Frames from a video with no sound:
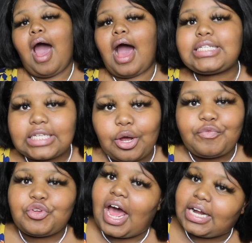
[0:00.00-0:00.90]
Also,
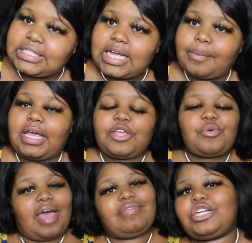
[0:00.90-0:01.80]
if you're not a subby and you
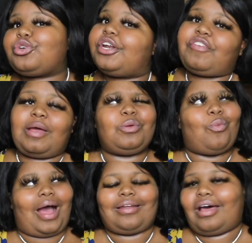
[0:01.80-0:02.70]
have not joined the family,
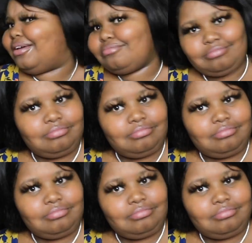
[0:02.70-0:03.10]
why not?